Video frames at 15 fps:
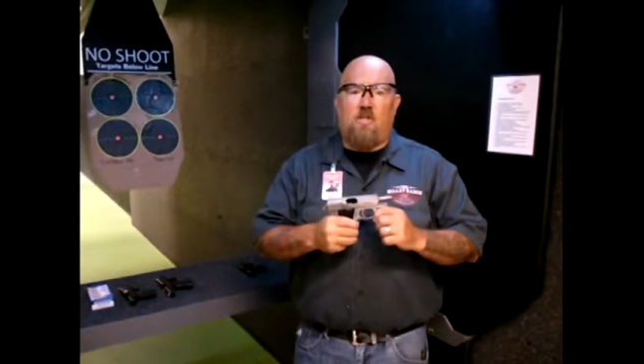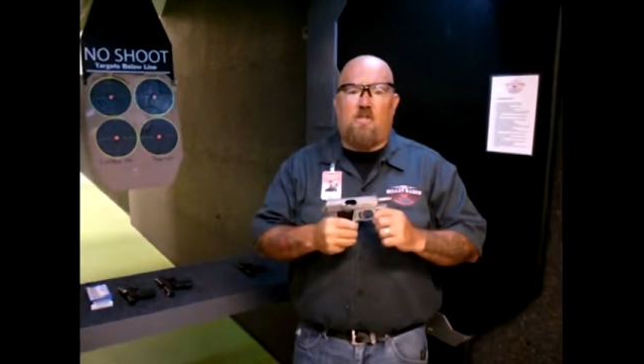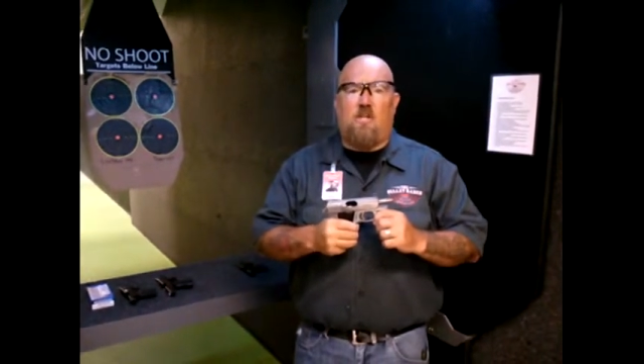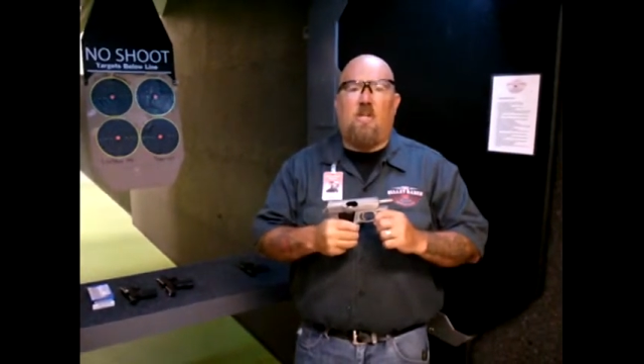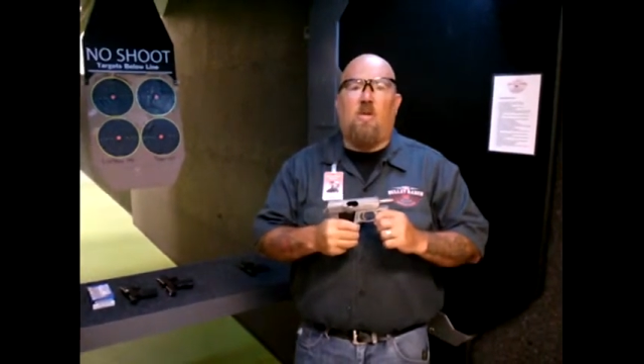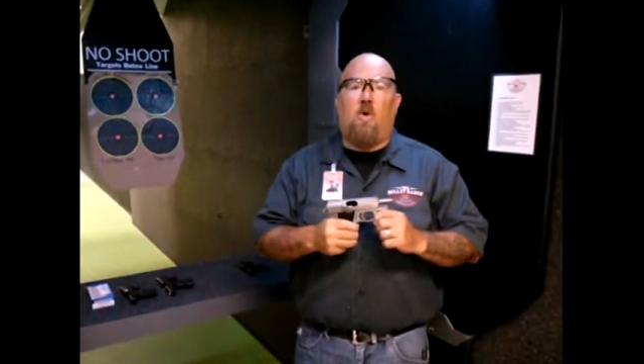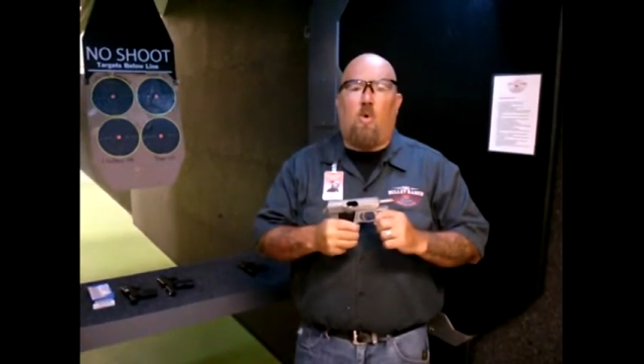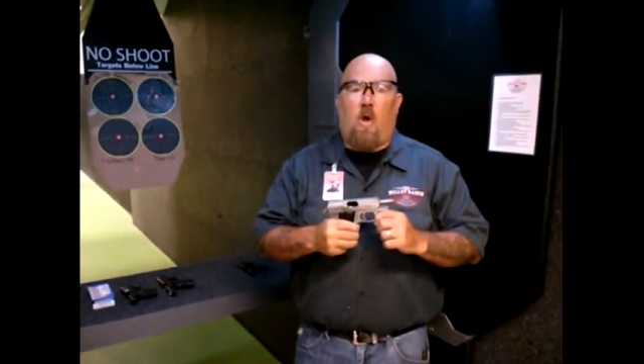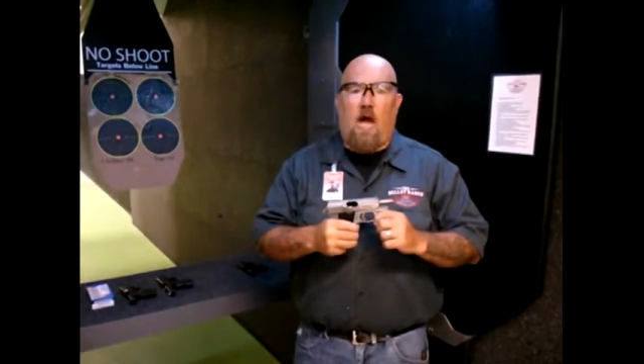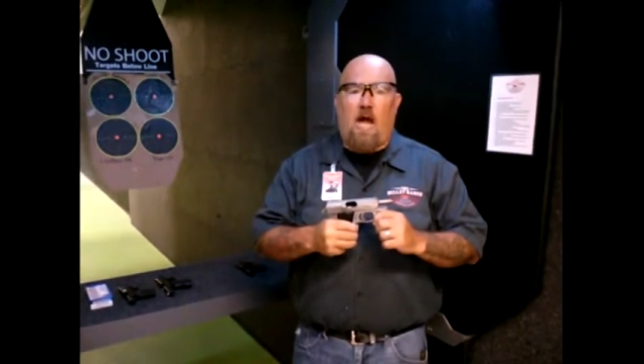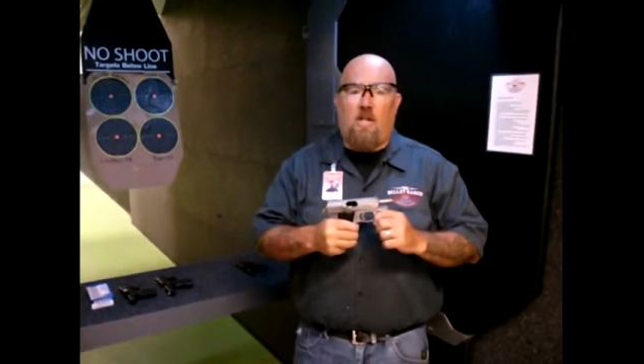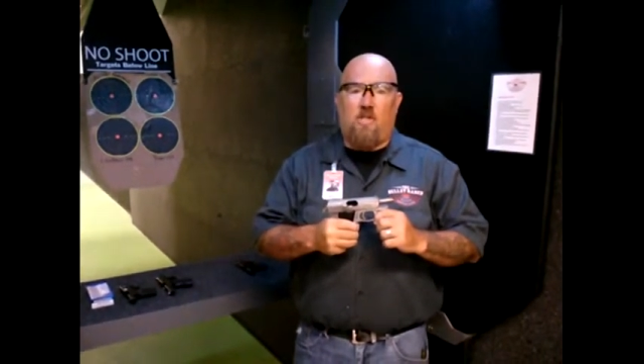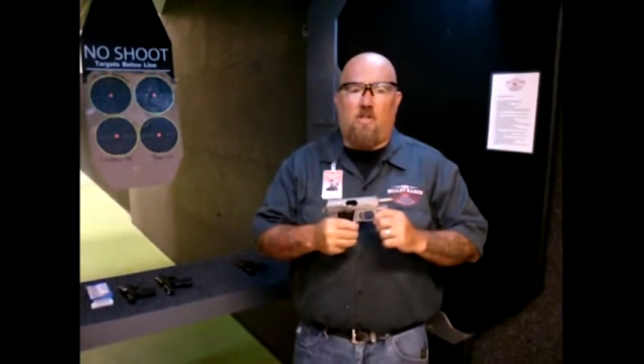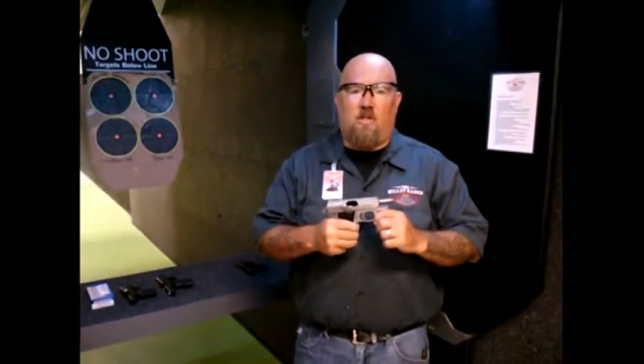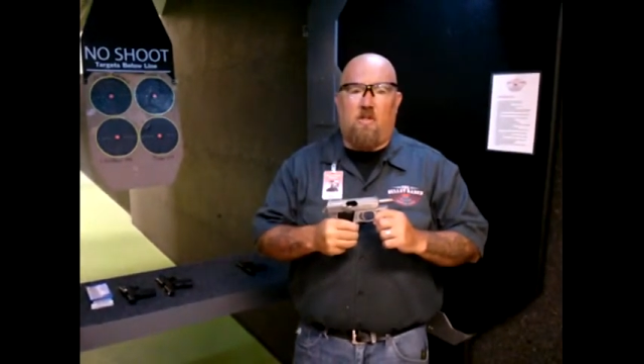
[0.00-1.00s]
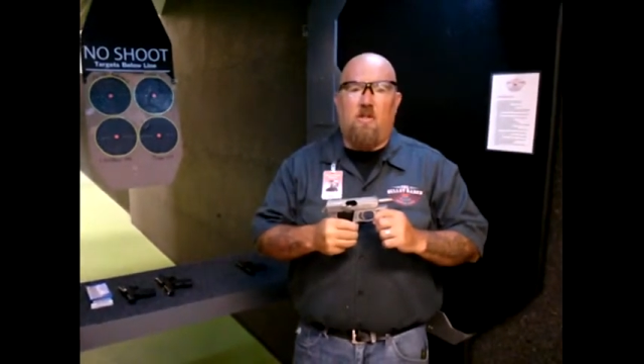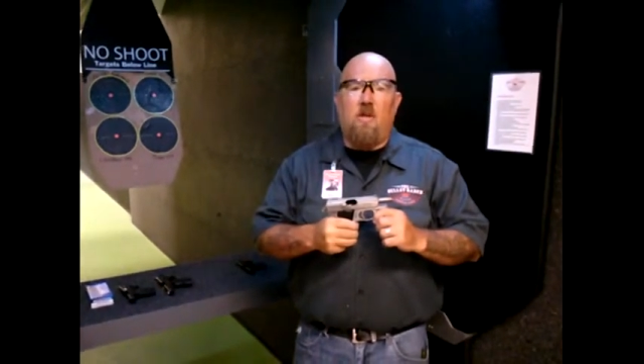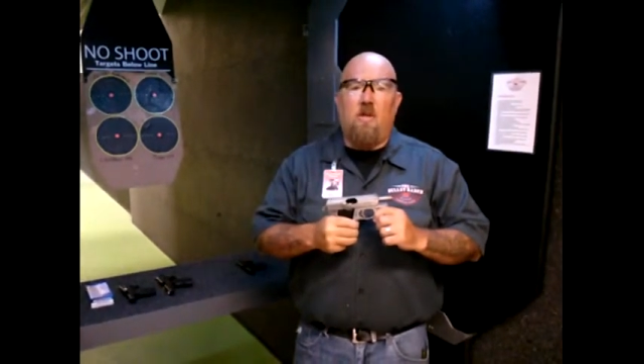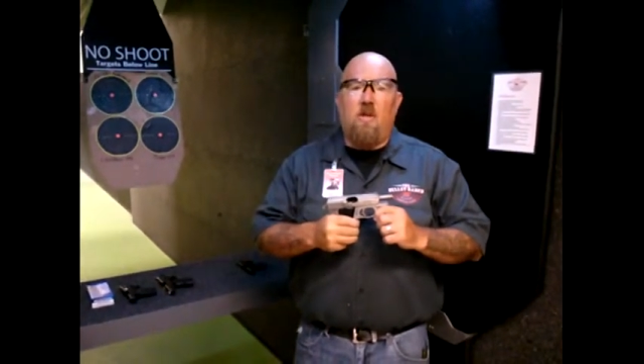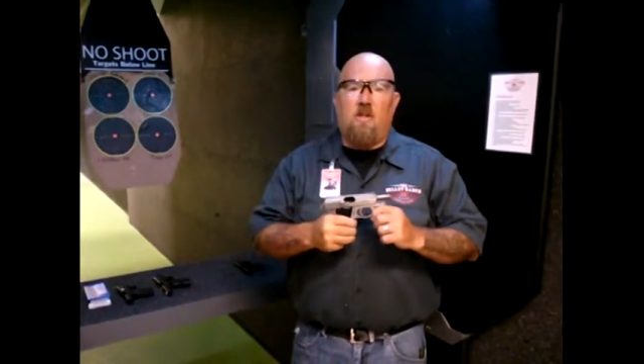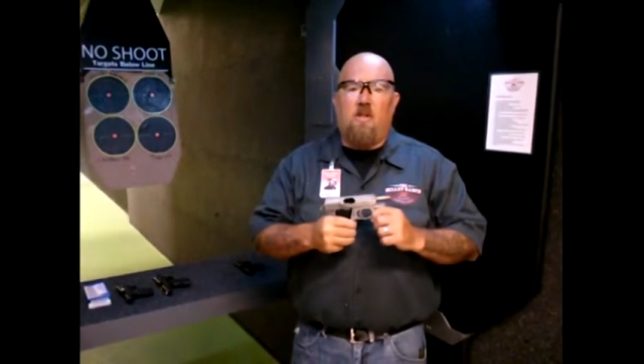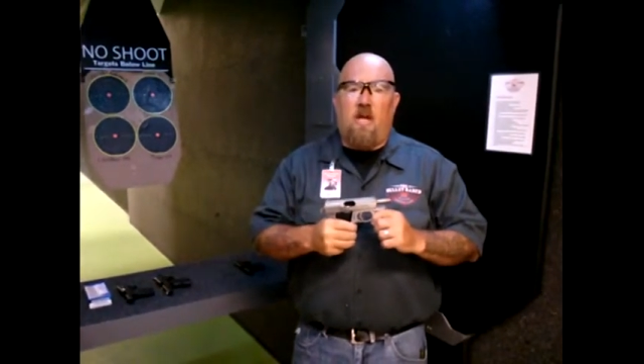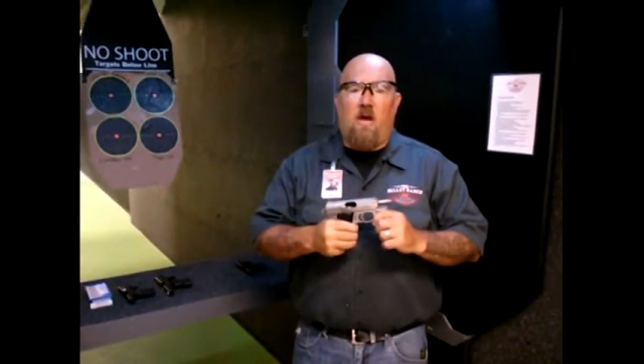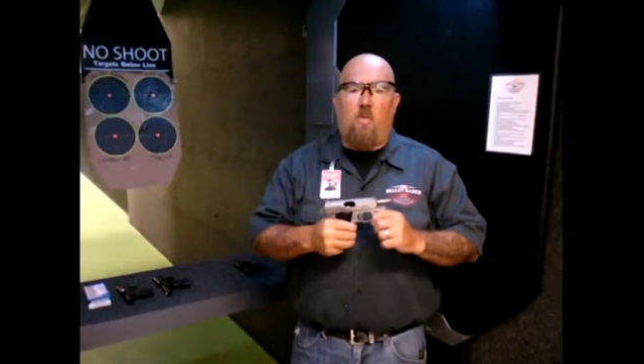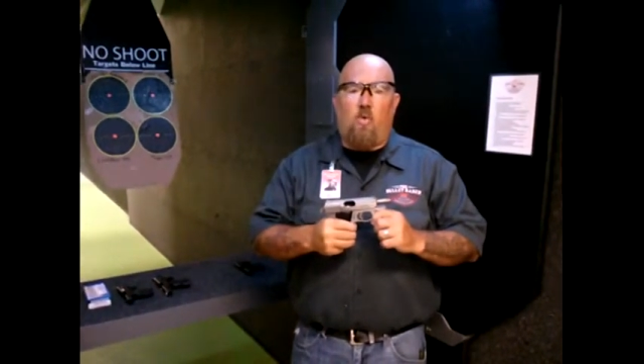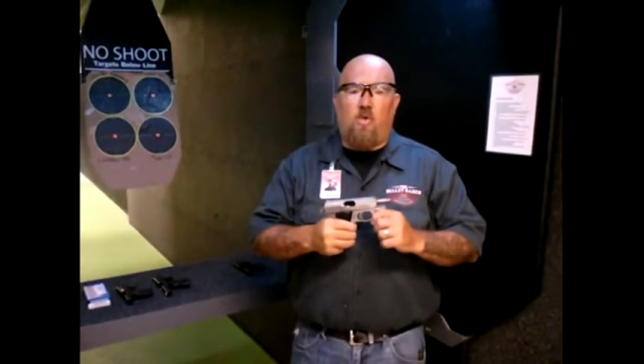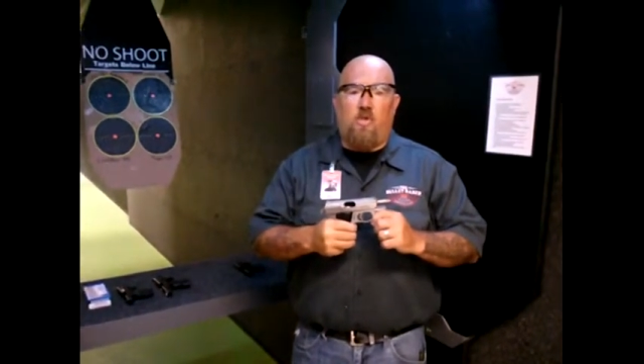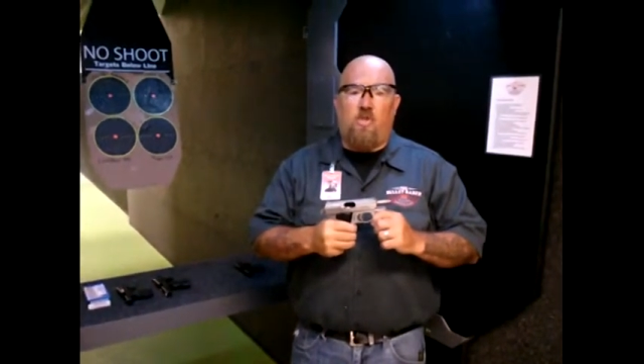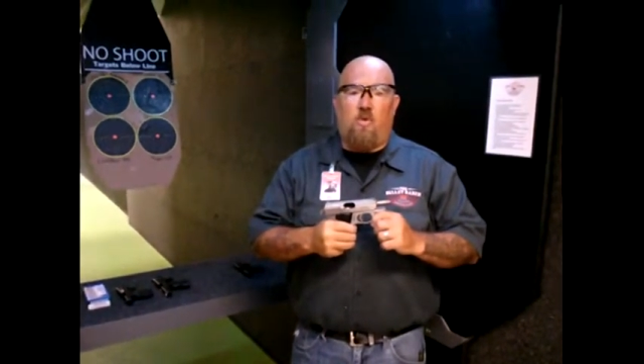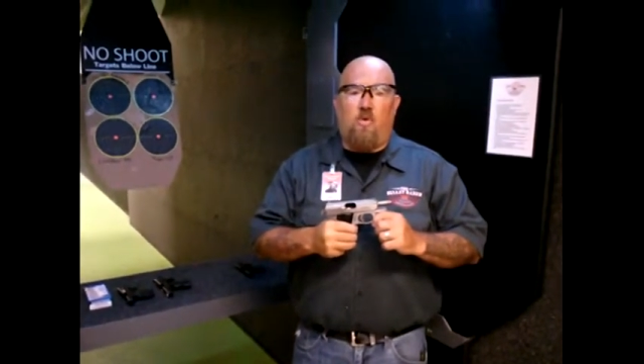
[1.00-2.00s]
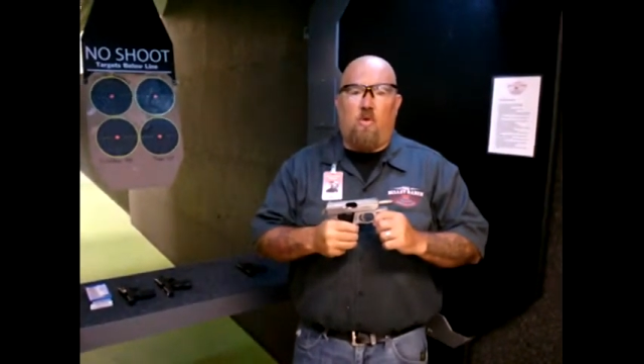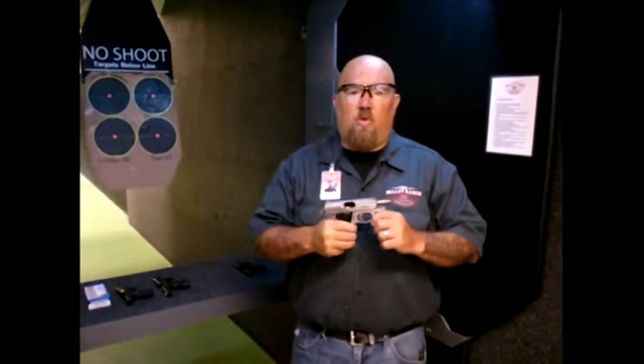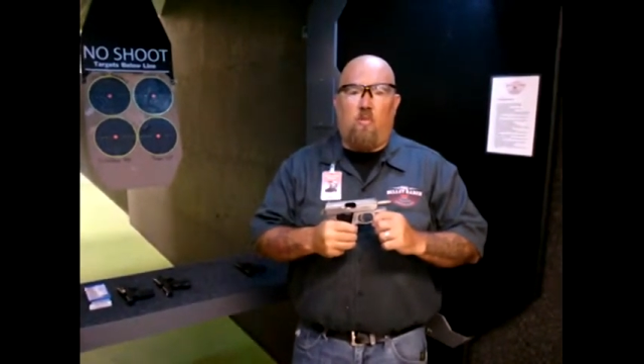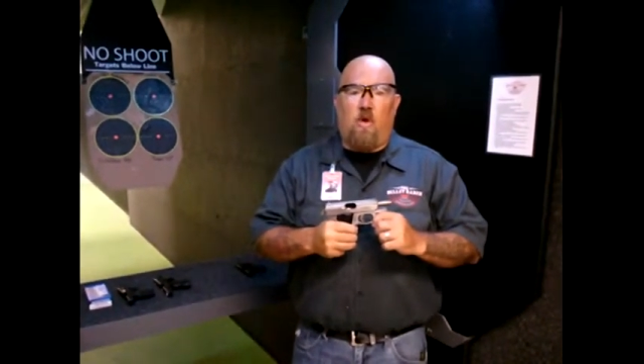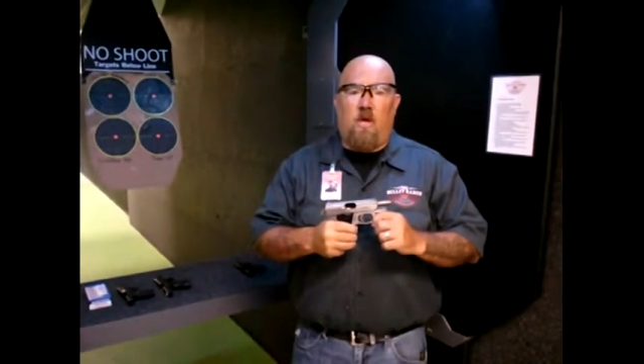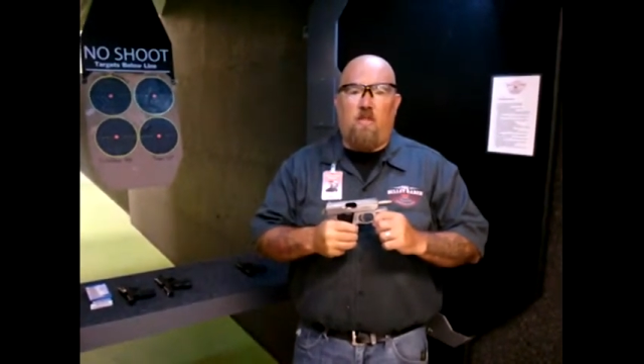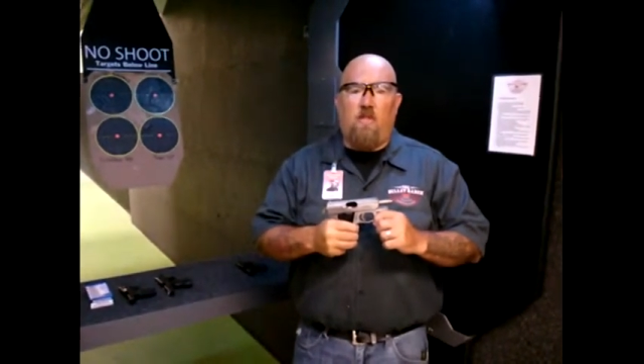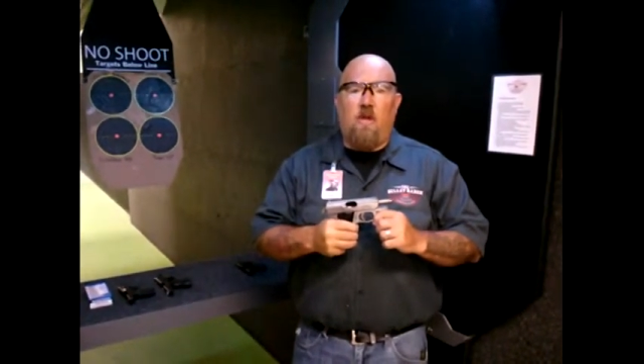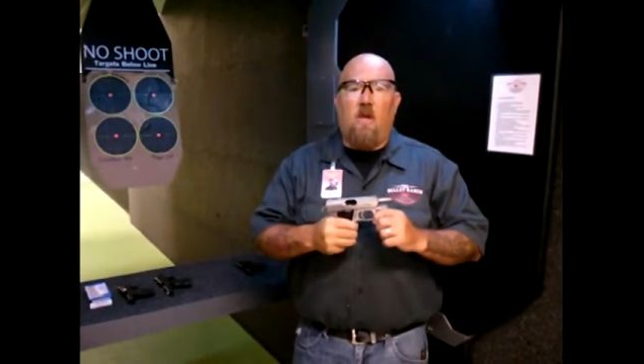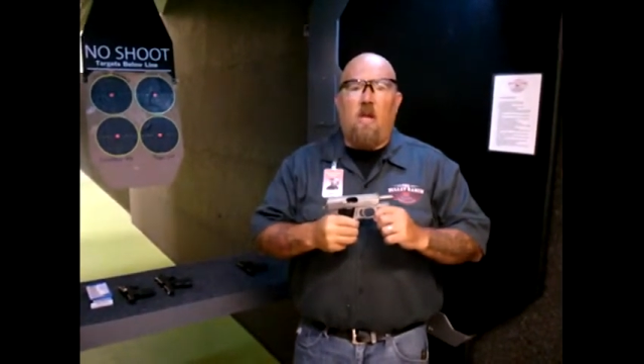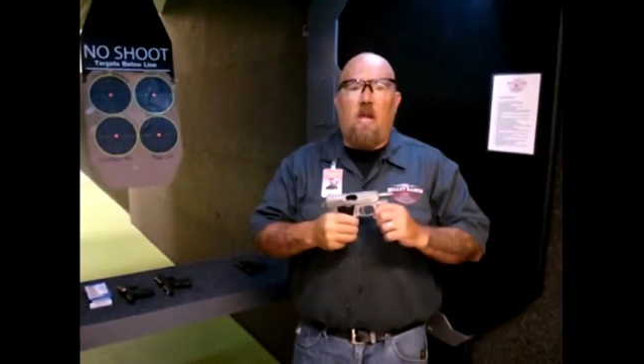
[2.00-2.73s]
single action that we're shooting with.